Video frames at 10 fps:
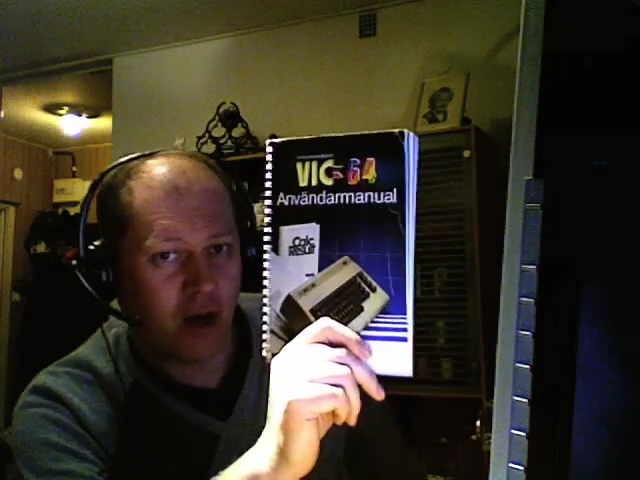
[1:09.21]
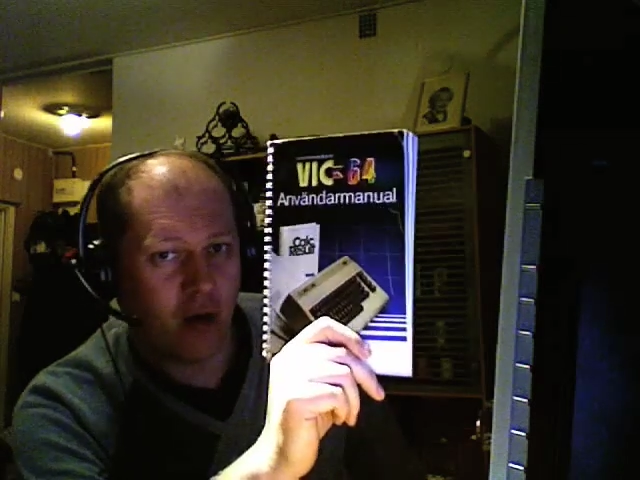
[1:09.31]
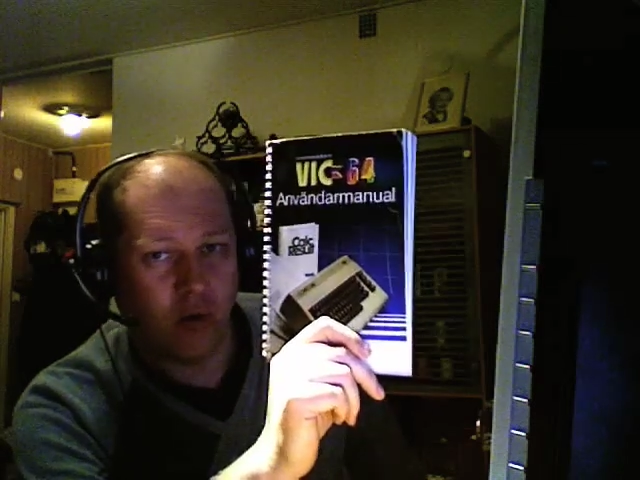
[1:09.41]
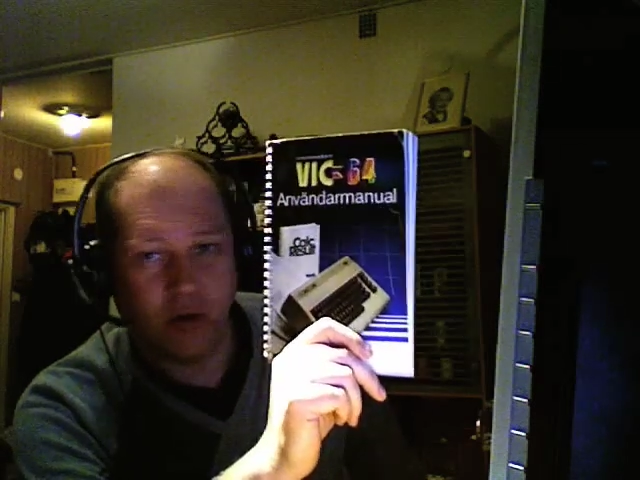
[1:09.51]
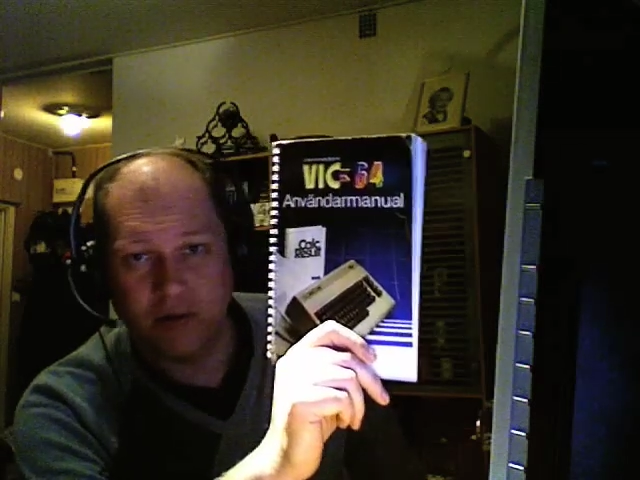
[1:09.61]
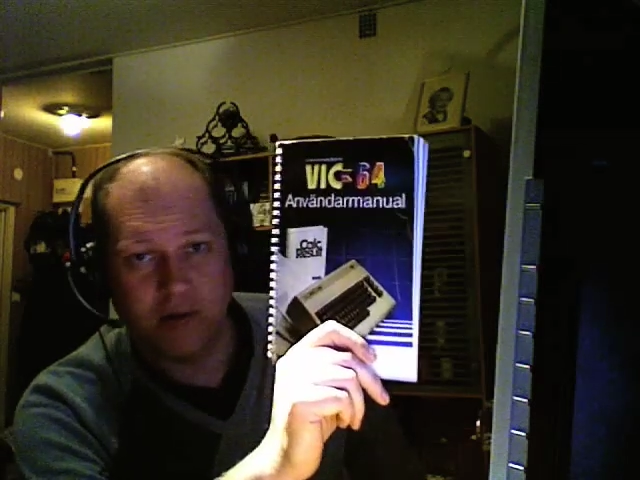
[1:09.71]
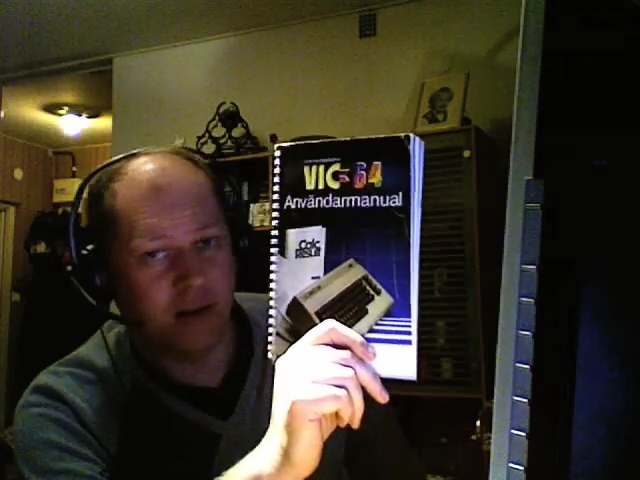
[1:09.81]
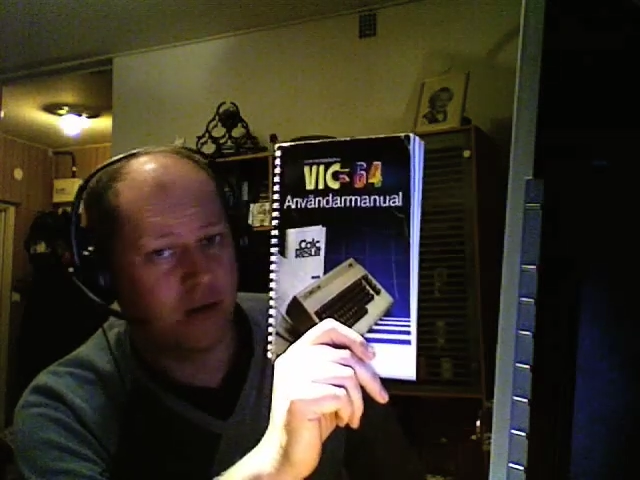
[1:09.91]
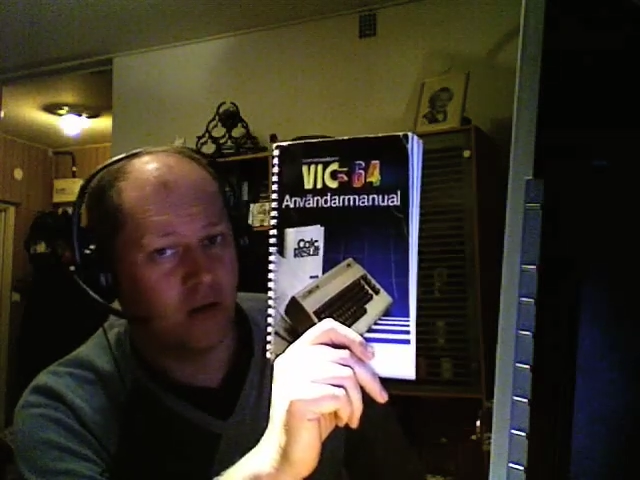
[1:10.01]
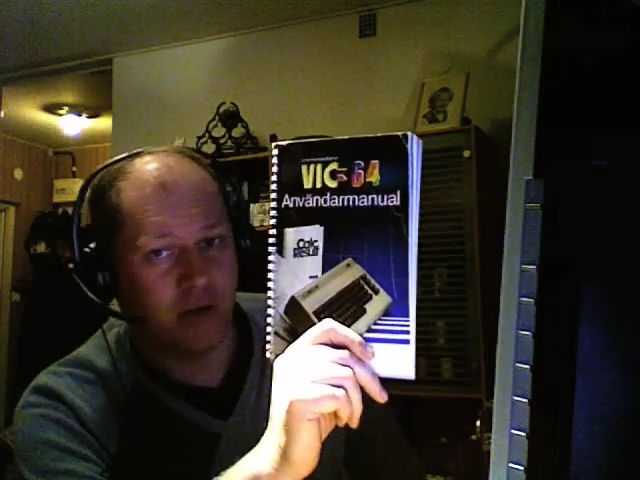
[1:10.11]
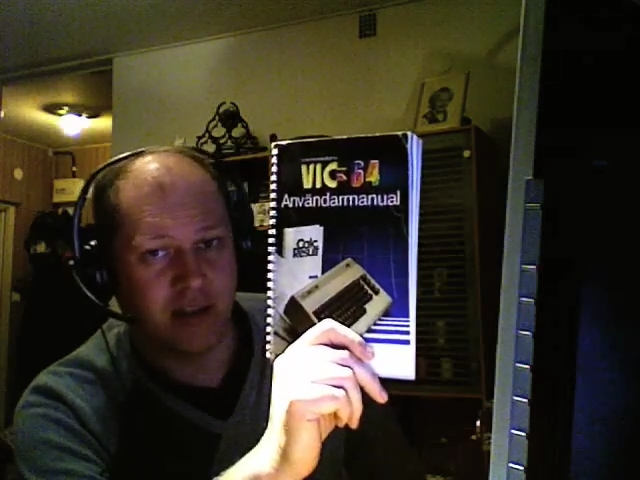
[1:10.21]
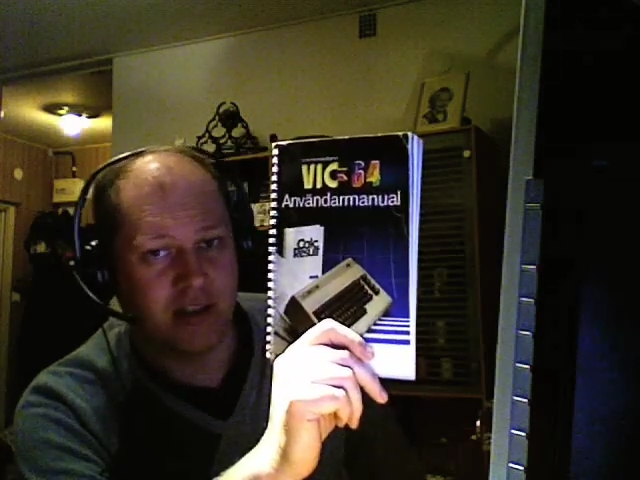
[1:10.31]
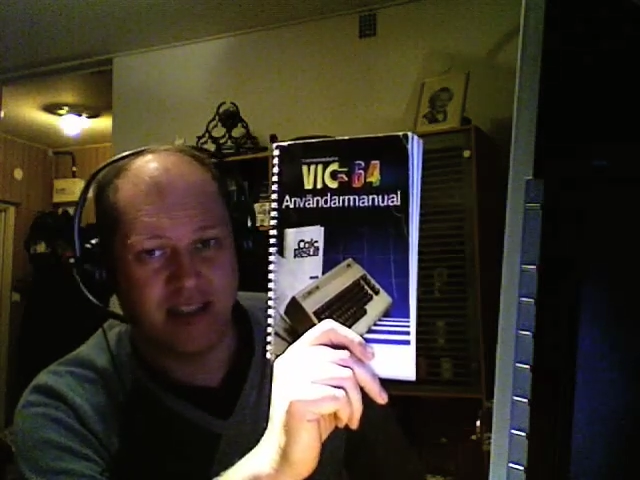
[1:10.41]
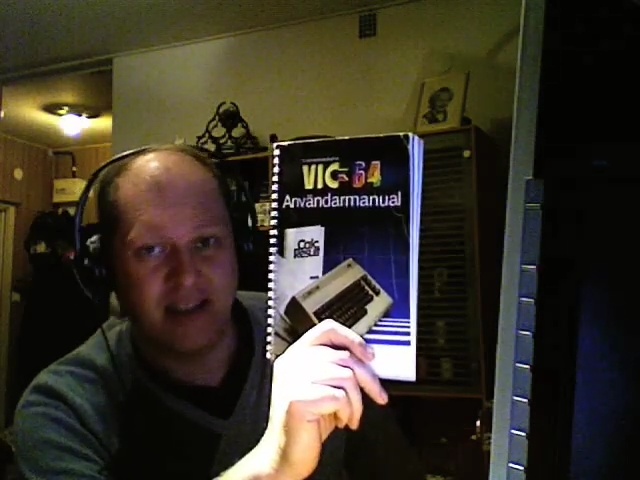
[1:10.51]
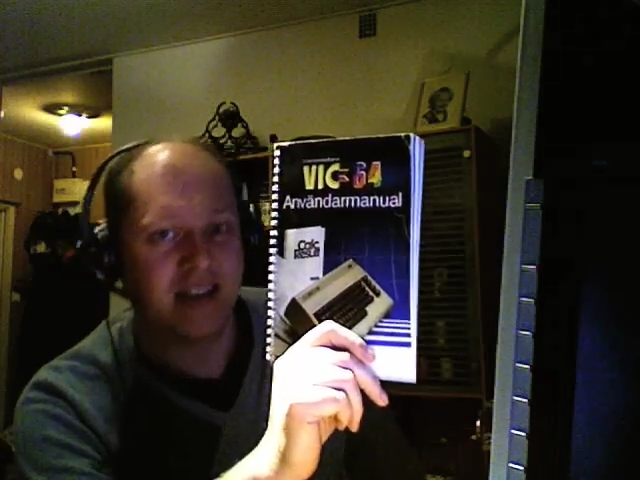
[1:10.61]
I always call it
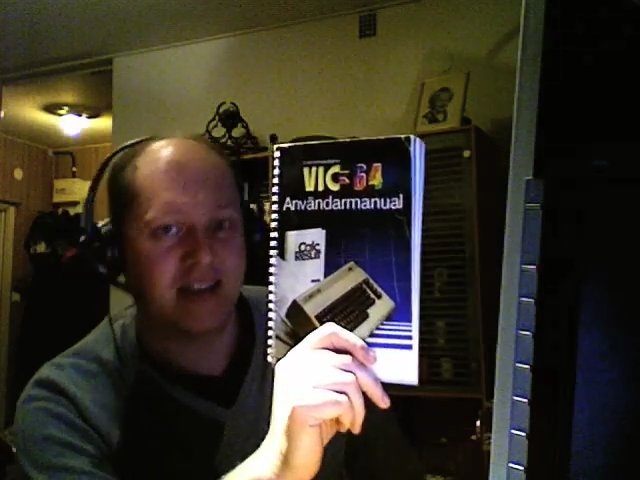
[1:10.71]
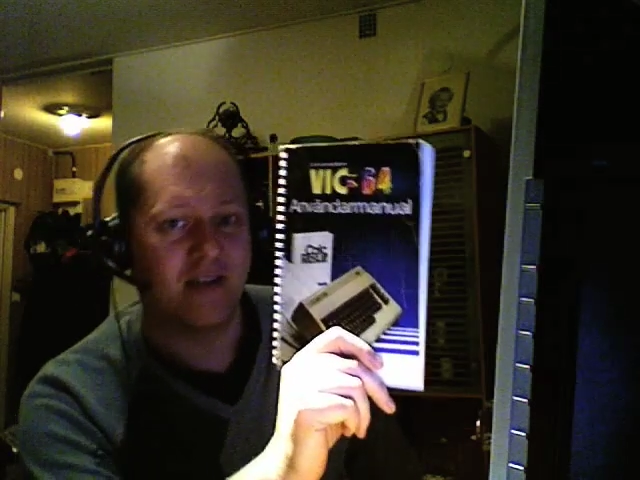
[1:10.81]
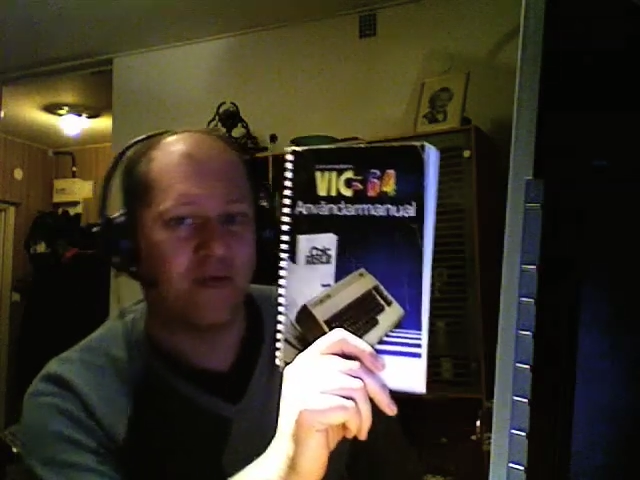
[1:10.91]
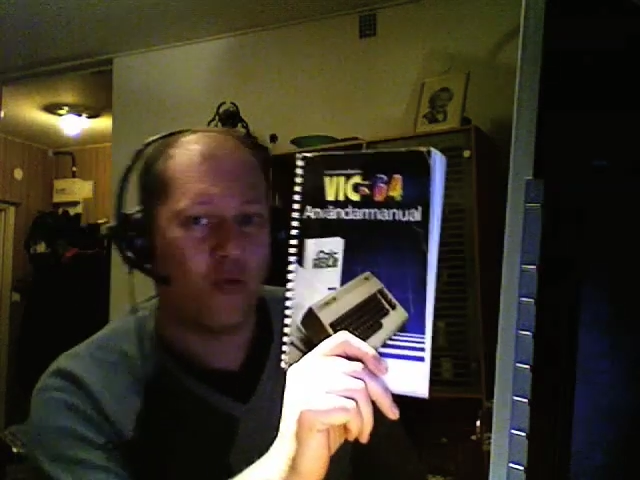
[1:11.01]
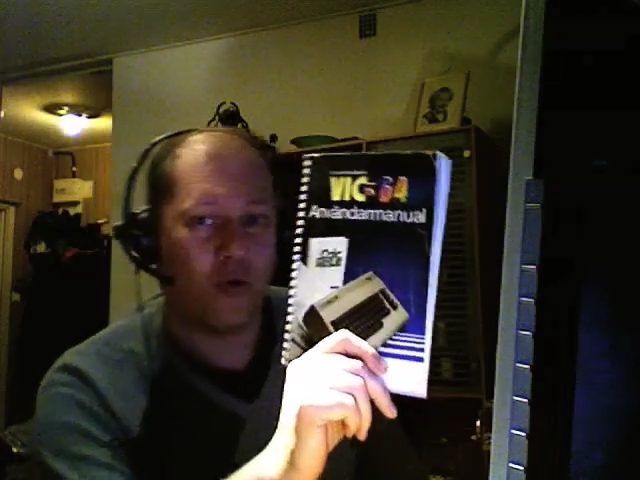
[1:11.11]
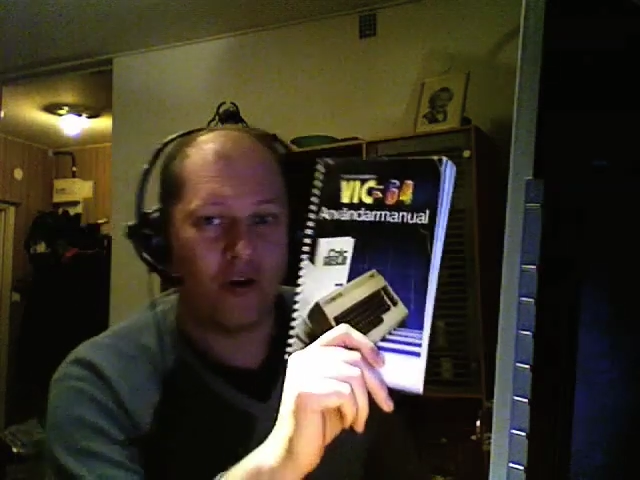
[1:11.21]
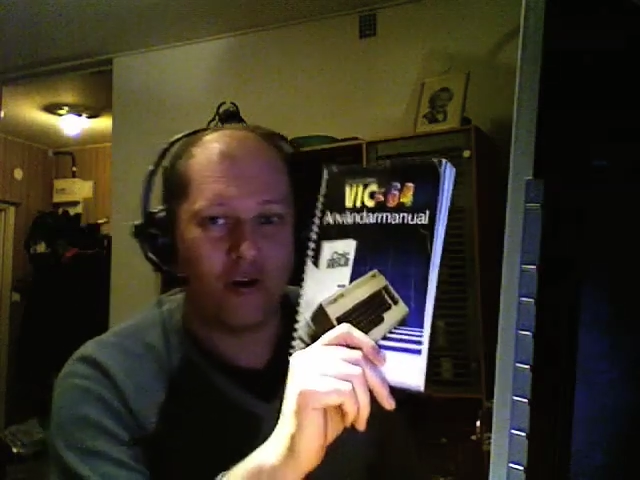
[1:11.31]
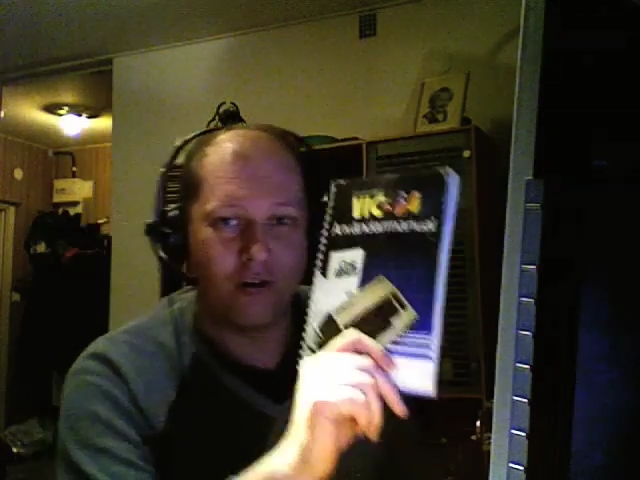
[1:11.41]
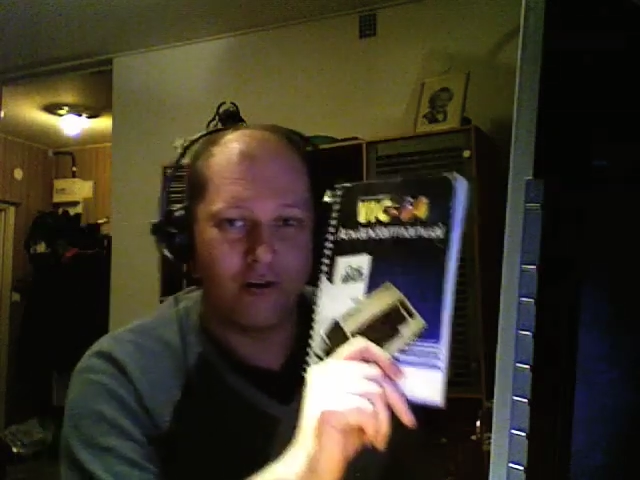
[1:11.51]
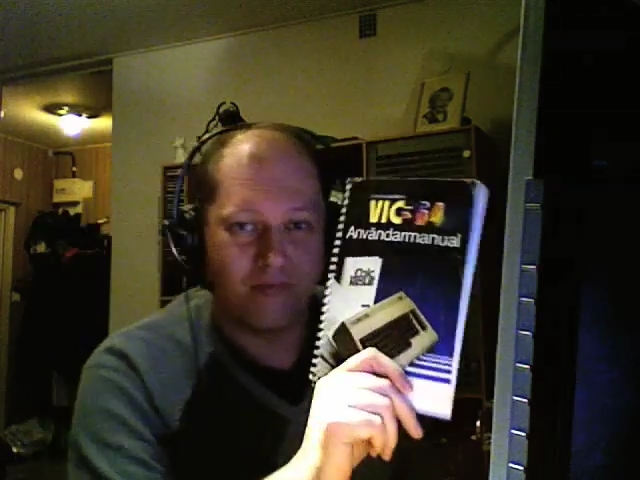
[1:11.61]
C64 or